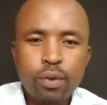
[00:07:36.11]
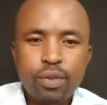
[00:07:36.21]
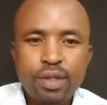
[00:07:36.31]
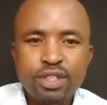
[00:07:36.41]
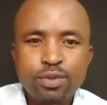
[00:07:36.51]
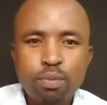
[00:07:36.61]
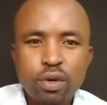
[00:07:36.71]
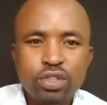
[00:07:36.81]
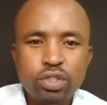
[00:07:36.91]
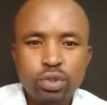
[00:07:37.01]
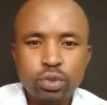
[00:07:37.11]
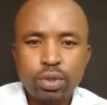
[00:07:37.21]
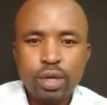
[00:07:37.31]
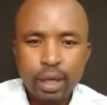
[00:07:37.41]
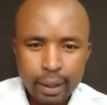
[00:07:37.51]
these bonds
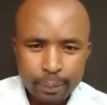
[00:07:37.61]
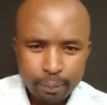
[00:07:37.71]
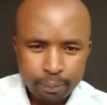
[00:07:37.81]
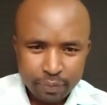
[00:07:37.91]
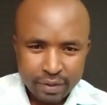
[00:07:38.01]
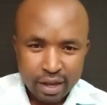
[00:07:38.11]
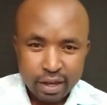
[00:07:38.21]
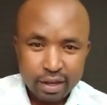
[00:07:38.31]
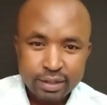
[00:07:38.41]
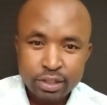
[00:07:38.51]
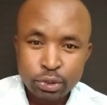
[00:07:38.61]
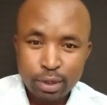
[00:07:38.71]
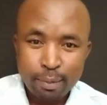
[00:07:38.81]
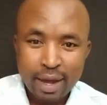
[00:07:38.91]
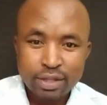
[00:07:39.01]
should, the yield
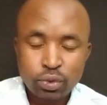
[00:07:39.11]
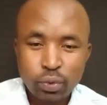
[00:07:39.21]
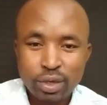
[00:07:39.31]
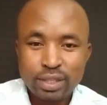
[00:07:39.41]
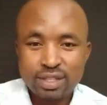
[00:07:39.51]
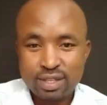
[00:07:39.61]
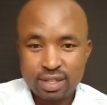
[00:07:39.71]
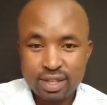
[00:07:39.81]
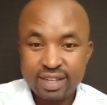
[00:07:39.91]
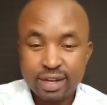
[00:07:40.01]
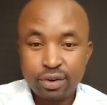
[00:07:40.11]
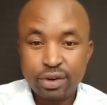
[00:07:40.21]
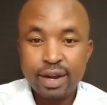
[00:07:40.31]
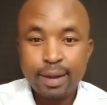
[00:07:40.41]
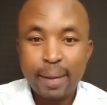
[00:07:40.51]
should match what is in the
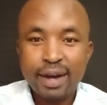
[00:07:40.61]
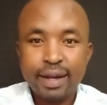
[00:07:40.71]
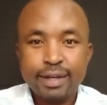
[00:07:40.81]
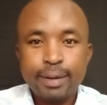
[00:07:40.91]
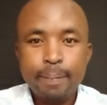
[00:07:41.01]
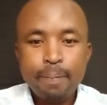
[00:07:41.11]
secondary market.